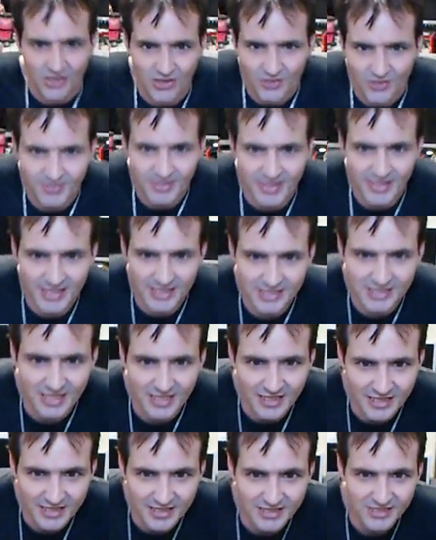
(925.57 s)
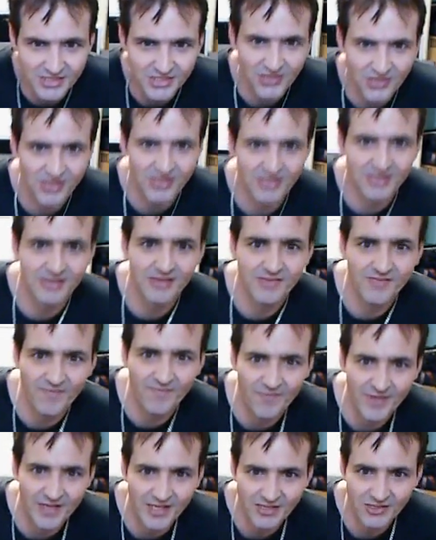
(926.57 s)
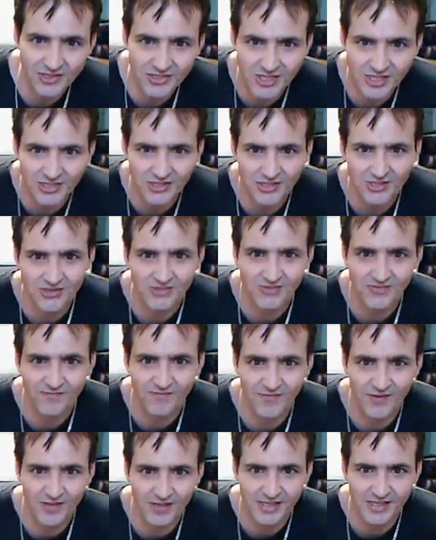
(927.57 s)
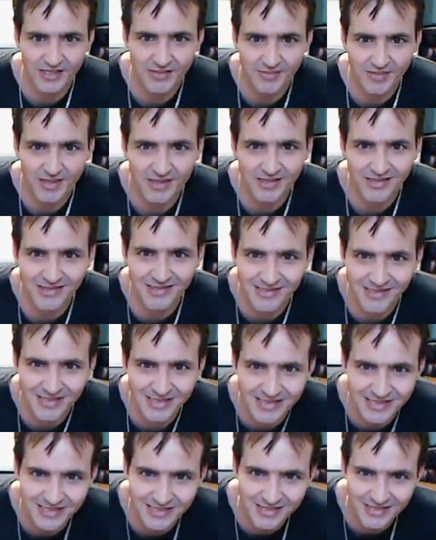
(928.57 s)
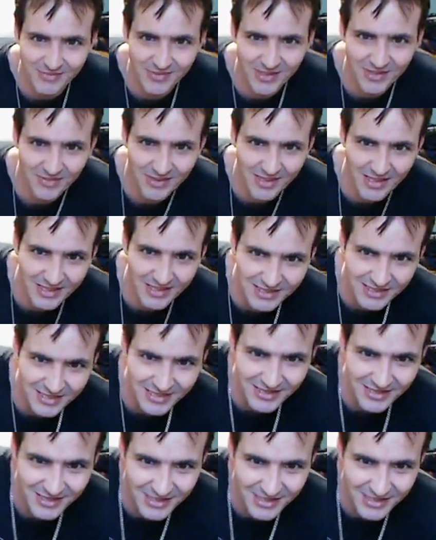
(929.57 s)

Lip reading: Hope you guys like it. Sorry, video's a little funky, but I did my best.